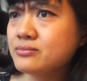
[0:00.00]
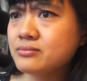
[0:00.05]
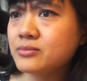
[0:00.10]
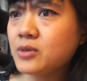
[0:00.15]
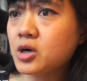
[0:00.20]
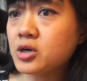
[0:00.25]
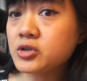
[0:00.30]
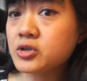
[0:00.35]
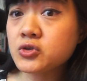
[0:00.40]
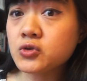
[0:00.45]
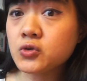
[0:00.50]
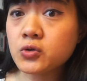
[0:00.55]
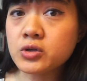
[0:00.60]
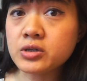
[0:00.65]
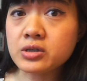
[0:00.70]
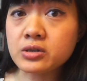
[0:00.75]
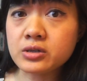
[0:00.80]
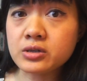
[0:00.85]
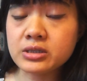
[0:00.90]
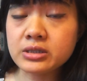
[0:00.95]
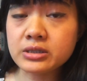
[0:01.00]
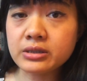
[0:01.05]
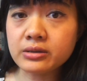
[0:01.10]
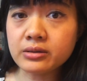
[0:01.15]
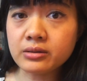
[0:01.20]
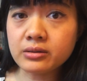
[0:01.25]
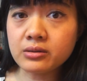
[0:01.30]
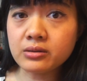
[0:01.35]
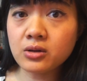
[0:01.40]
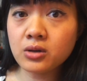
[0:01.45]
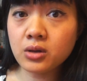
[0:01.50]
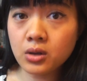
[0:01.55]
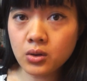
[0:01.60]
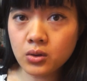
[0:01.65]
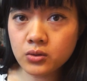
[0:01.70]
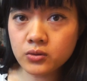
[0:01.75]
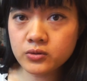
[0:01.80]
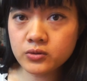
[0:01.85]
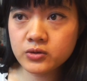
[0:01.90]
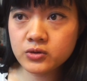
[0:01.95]
art stores are still
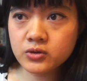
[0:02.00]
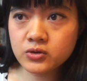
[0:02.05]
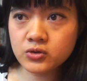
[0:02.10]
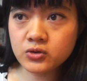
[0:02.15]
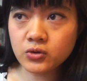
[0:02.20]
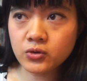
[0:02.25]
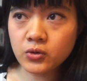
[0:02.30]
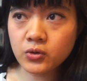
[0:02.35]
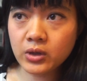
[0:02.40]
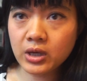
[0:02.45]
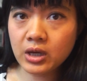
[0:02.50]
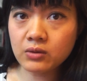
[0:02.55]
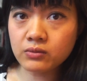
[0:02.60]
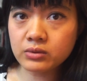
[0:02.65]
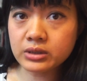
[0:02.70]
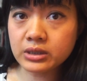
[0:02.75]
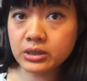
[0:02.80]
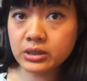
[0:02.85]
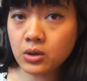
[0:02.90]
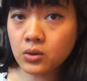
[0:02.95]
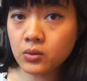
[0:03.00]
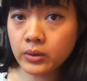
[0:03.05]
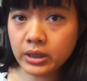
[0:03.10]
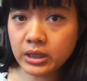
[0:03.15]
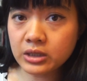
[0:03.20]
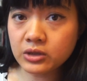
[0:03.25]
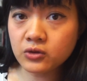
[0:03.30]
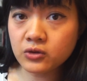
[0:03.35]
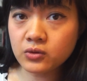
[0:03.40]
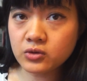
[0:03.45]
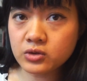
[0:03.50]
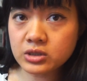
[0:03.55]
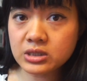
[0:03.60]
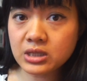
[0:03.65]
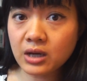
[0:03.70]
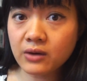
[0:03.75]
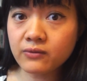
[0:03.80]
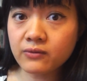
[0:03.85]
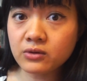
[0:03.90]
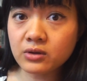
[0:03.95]
closed, so you can't really go in. You just
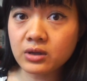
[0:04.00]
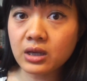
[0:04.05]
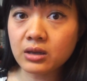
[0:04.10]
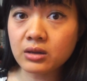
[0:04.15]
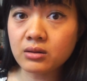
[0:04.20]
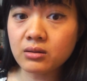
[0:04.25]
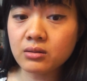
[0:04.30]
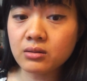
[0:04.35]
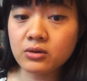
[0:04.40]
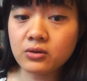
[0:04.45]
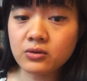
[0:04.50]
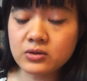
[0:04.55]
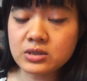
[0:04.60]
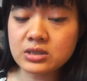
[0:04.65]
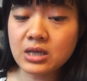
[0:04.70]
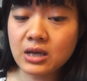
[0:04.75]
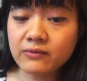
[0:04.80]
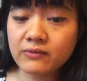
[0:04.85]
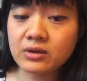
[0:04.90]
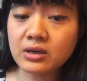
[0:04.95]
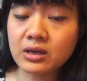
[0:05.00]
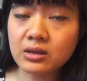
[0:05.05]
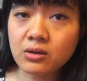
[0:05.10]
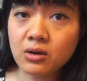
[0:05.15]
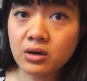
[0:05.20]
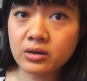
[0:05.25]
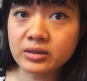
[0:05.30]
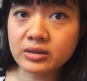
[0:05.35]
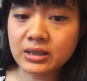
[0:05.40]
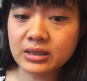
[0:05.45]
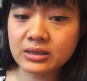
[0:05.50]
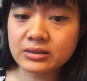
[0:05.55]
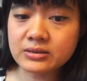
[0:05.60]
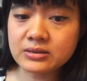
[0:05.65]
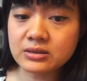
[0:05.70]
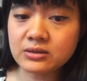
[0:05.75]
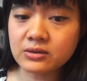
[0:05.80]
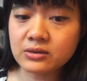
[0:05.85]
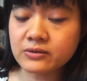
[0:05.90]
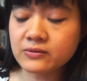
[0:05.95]
have to get
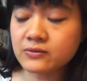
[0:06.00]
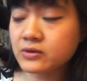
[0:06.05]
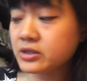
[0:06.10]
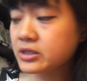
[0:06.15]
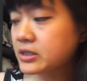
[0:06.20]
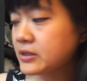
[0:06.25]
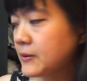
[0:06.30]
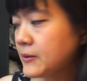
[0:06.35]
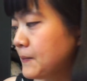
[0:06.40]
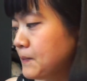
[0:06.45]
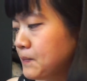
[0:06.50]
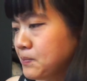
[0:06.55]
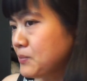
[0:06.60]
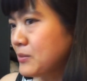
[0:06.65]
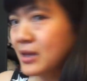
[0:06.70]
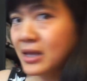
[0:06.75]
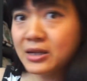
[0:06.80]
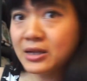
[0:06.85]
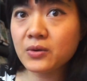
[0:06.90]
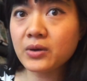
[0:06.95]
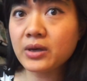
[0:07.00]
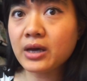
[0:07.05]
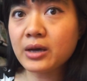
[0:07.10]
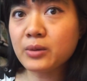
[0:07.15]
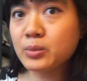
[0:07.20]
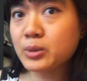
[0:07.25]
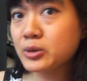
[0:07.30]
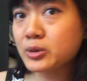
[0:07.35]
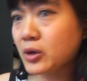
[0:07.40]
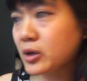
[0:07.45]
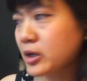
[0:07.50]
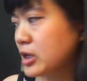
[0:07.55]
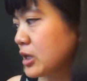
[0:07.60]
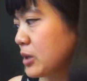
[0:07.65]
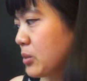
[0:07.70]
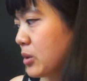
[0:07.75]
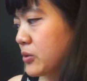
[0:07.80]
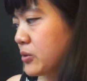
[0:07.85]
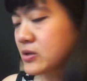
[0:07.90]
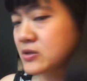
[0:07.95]
contactless delivery. Anyway, I've been talking
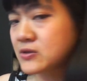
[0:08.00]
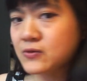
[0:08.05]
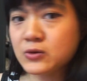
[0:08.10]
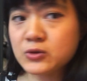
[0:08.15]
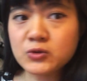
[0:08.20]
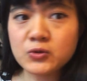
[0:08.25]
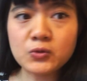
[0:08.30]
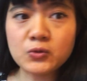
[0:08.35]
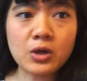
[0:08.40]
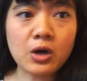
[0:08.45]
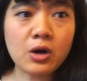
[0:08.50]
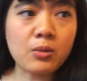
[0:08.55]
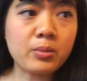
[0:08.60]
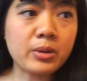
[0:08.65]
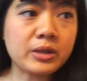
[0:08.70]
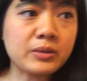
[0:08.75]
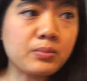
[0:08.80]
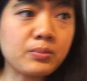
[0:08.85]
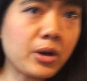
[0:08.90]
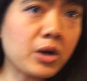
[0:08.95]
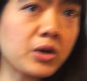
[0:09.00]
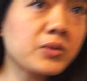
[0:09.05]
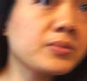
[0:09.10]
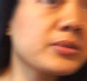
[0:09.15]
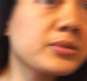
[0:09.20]
about this for too long, but bottom